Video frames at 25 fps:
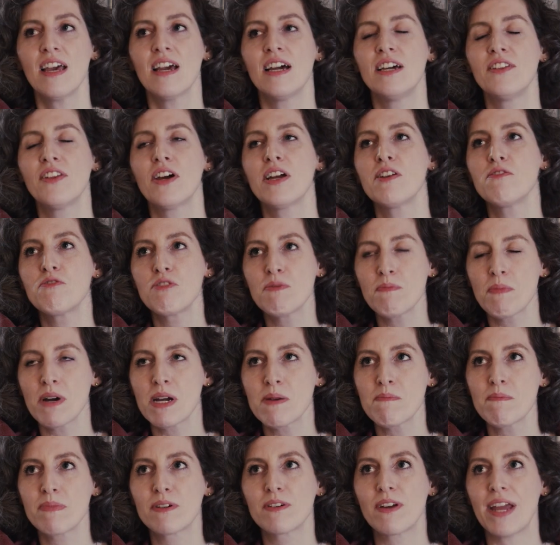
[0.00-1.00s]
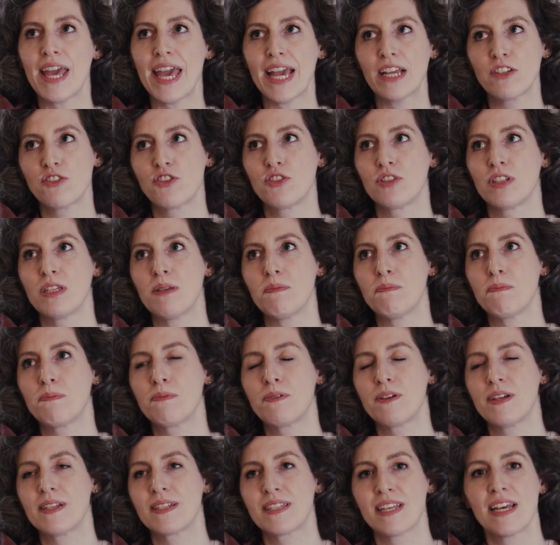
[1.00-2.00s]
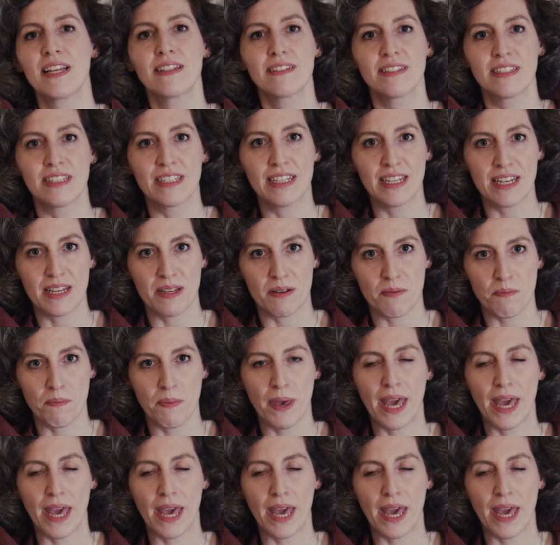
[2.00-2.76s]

And I remember actually presenting a